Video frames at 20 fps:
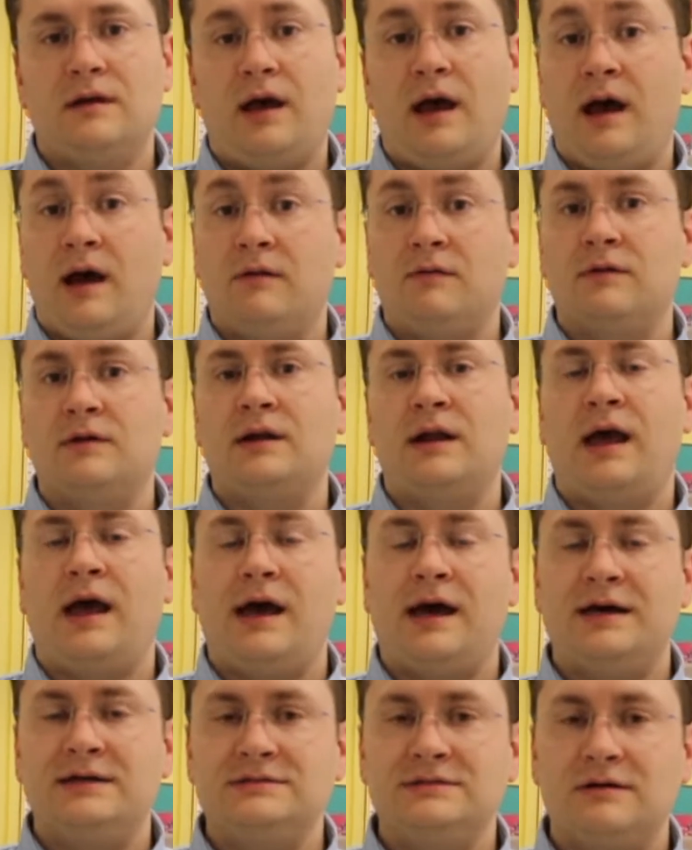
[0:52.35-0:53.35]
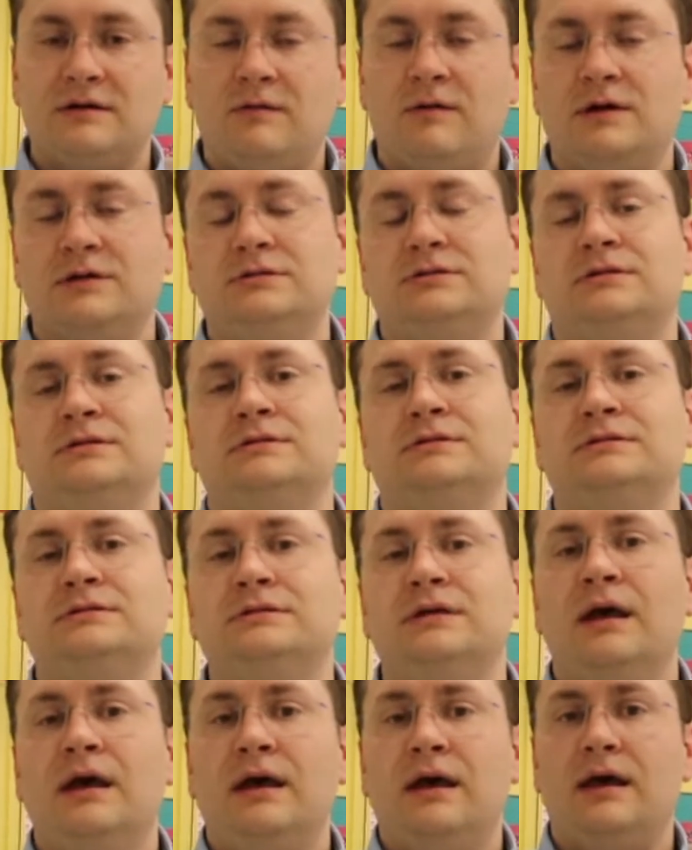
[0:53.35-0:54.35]
how we were going to ask the
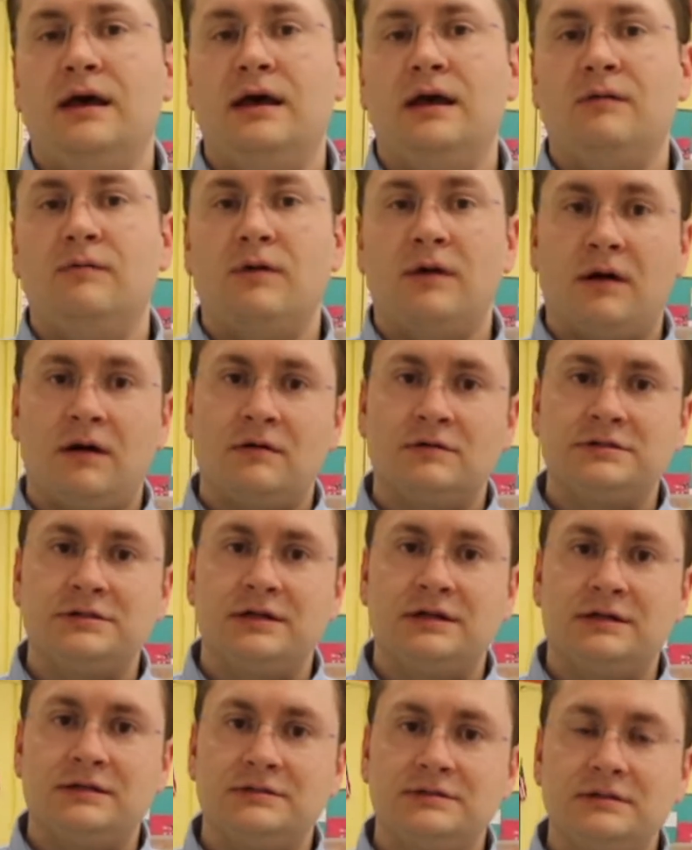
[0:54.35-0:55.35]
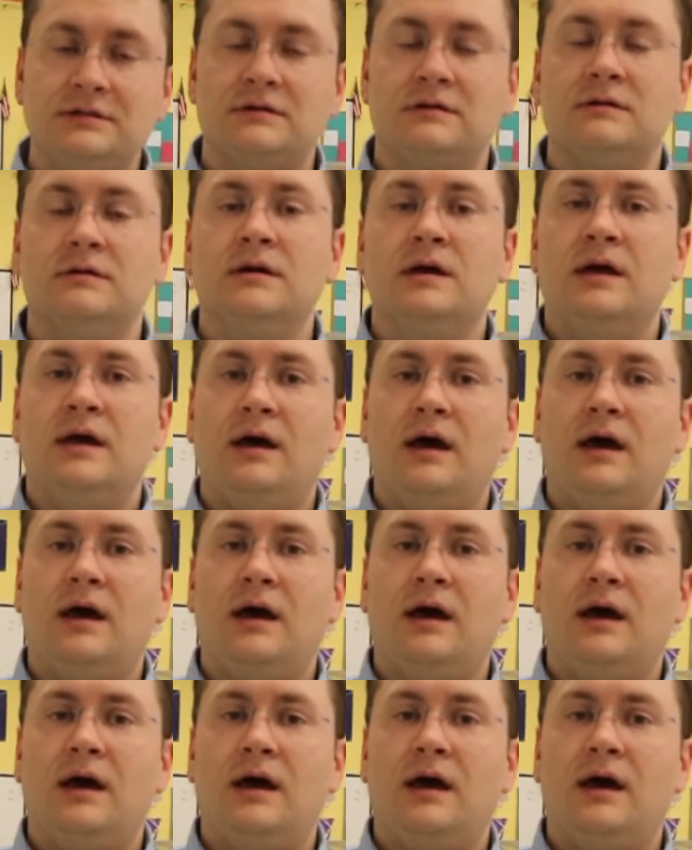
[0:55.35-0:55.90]
questions and what all she could do.